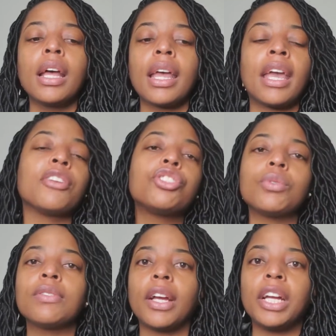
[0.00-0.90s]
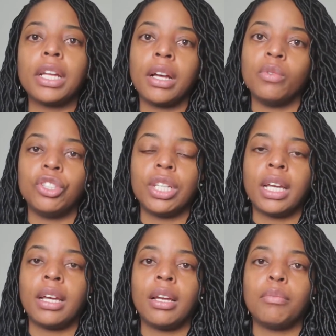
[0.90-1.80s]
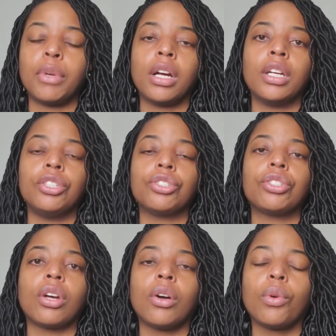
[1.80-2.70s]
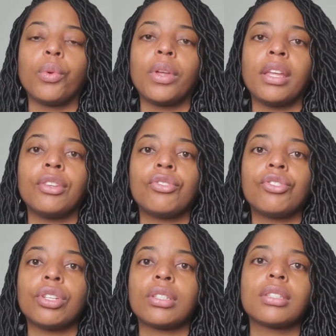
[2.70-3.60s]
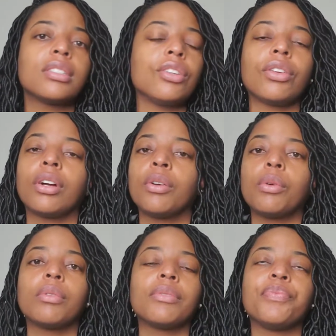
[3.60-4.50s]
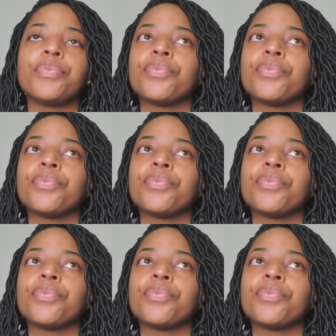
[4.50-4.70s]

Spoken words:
and she was very young when she had Marge. So it's just, you know,